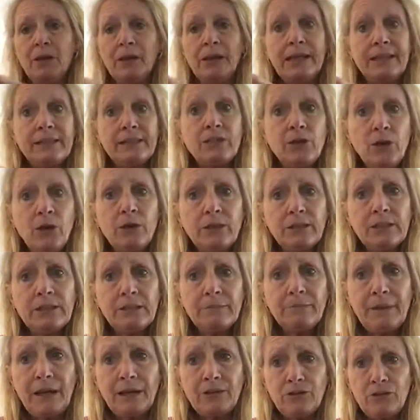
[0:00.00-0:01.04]
It's called
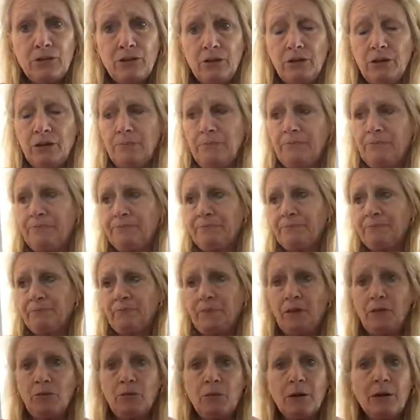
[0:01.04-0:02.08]
symmetrical.
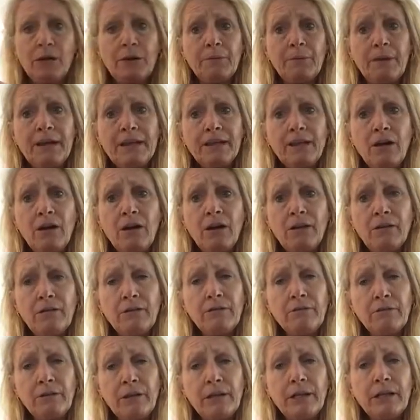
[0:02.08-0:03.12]
And we're going to make the heart
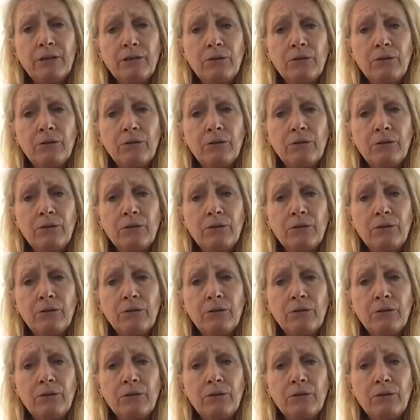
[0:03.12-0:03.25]
look really